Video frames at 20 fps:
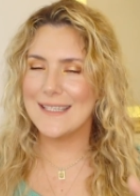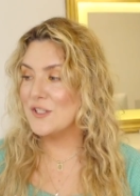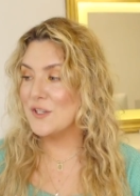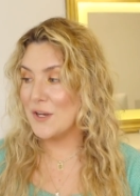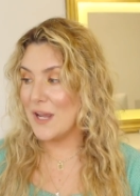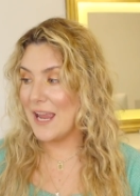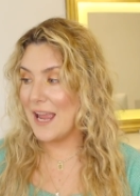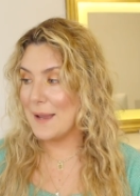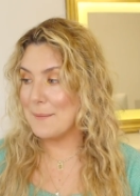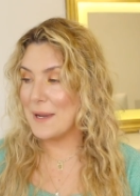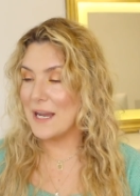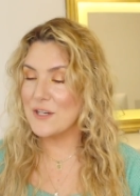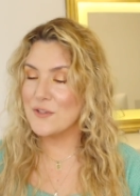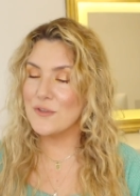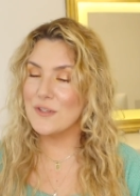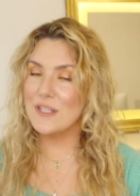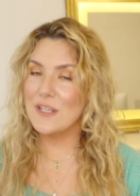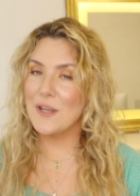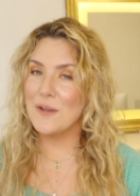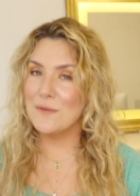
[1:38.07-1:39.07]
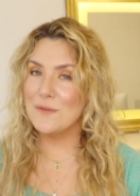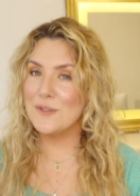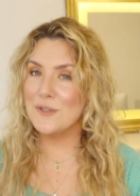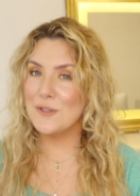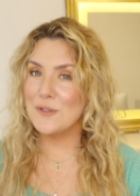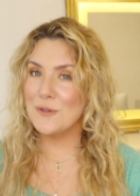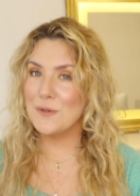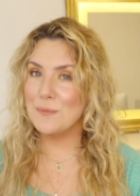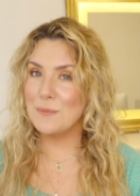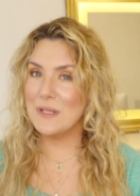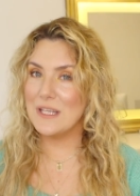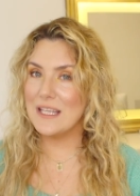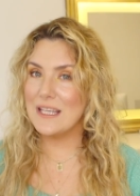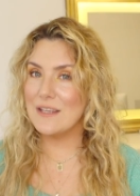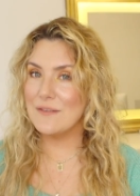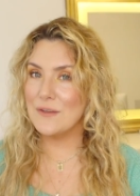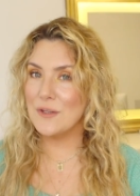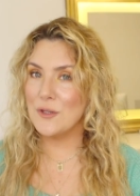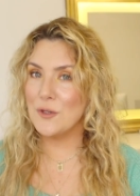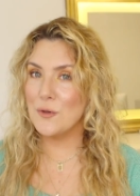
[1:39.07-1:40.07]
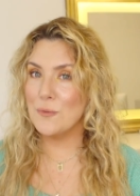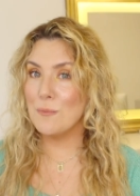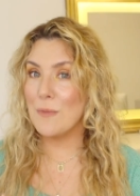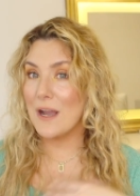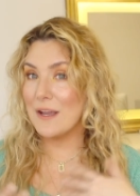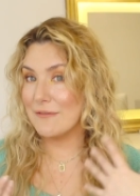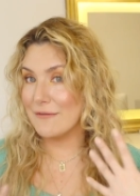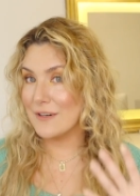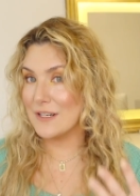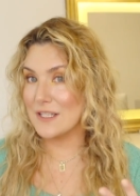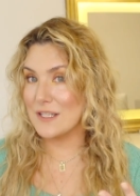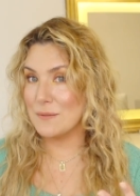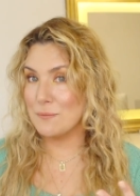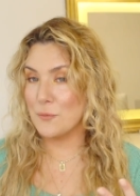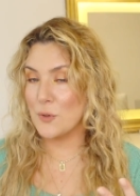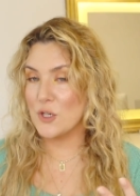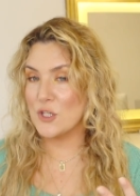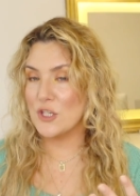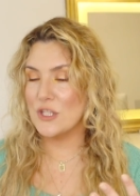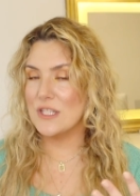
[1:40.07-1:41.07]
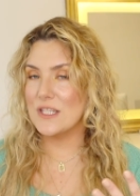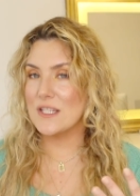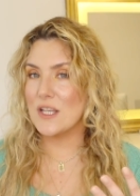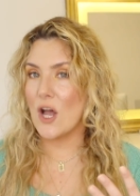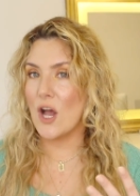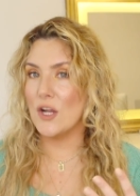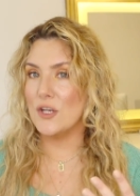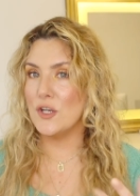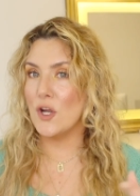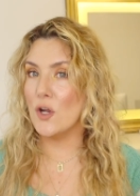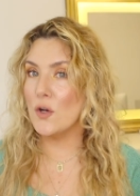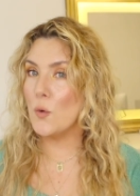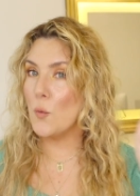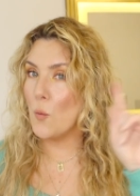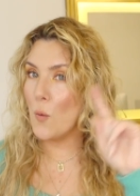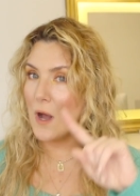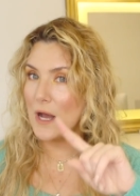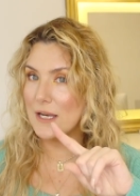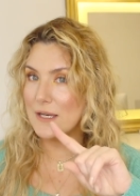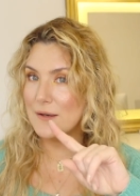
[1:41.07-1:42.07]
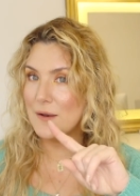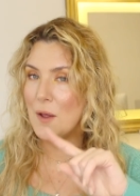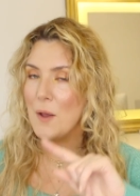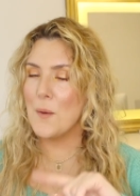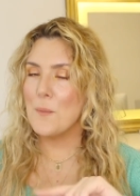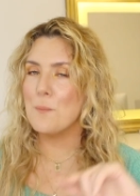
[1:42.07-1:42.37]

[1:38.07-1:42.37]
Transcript: Today I'm actually going to be giving you my first impressions on not one